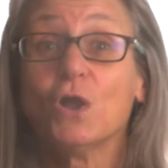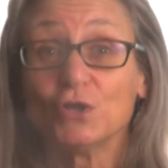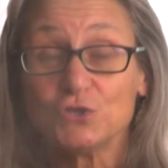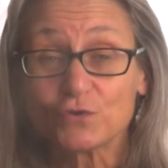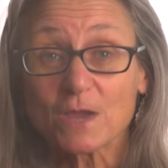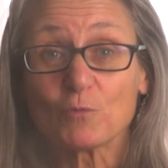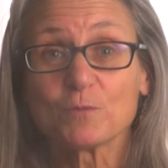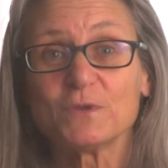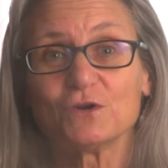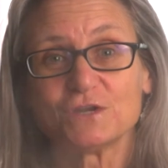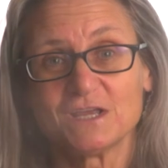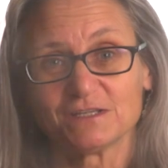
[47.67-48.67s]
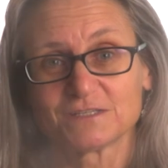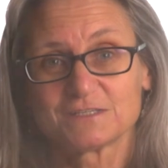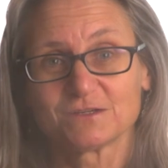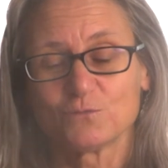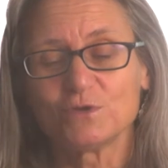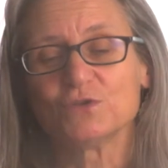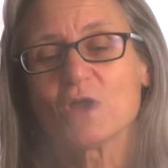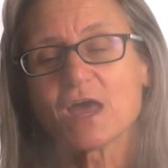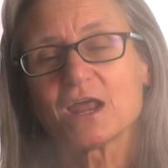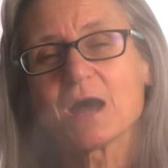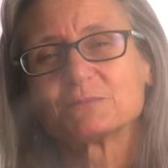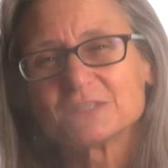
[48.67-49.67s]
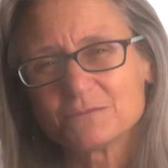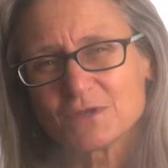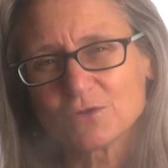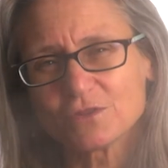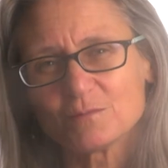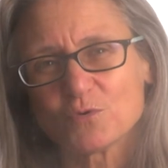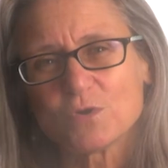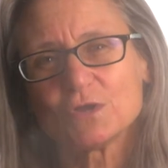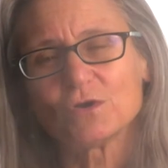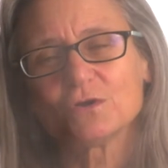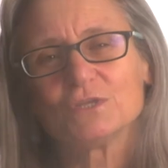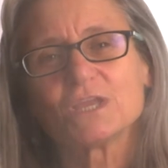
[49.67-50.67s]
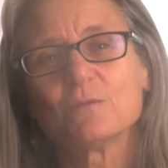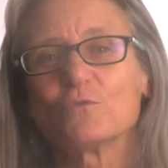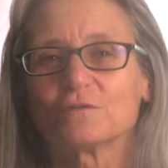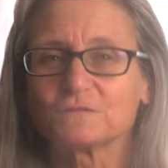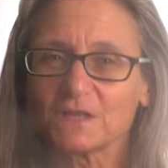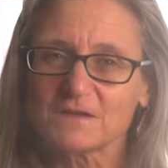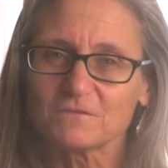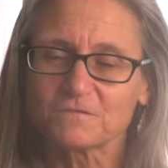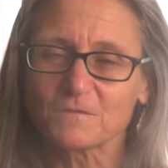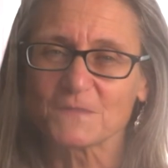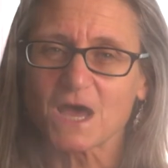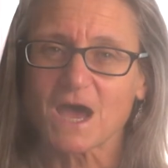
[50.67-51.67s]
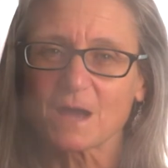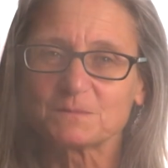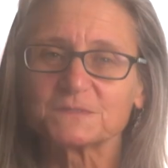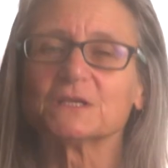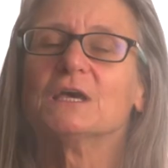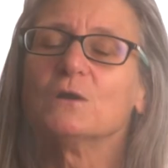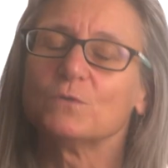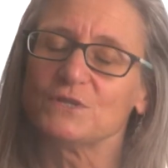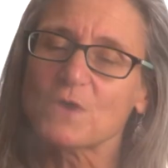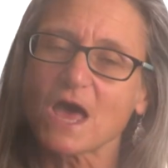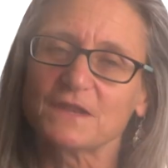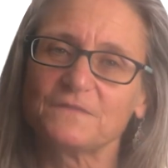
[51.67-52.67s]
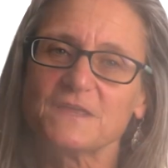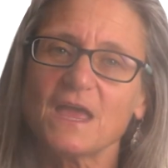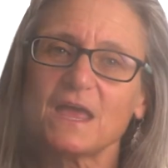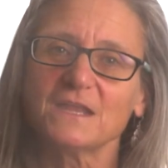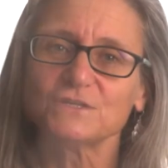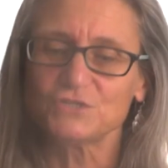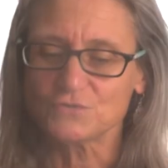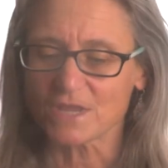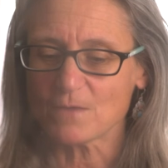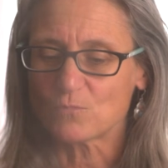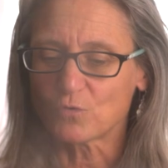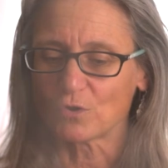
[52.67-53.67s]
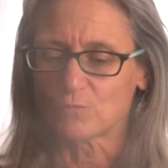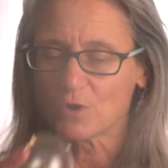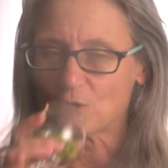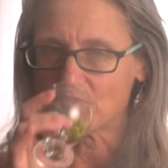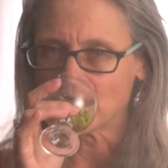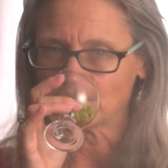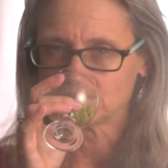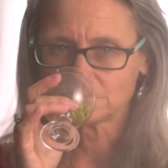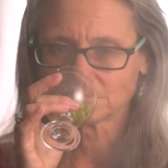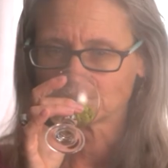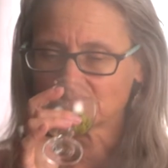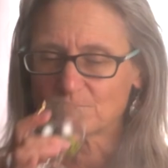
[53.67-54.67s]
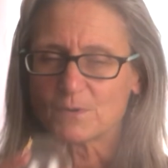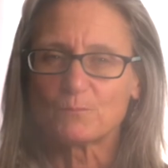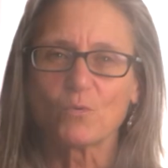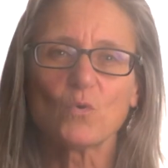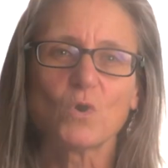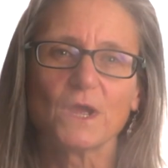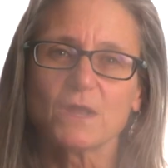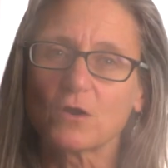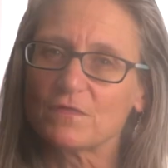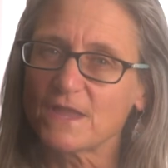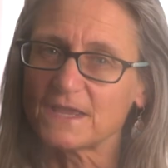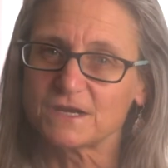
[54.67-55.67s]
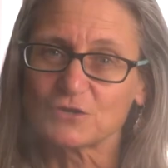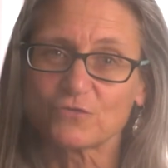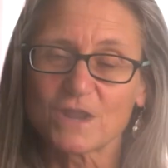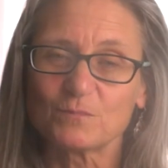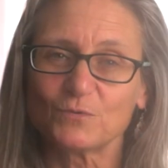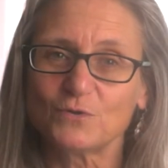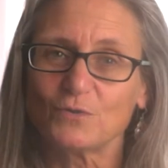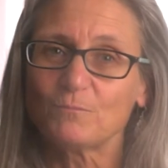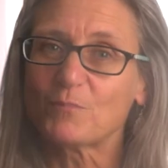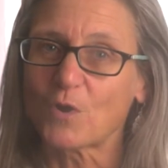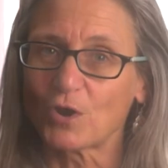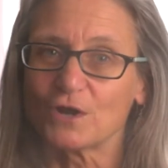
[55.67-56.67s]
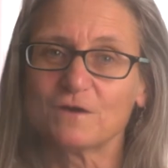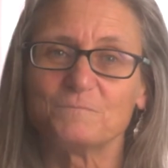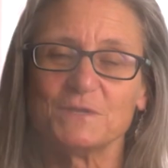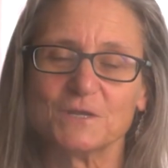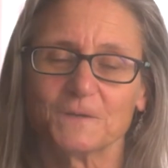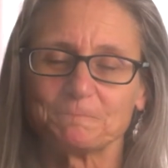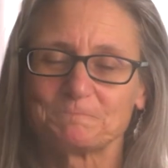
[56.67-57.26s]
you get more bitterness. When you add hops in the middle of the boil, you get more flavor from the hops. When you add at the end, you get more aroma. But boy, are they an incredible part of beer.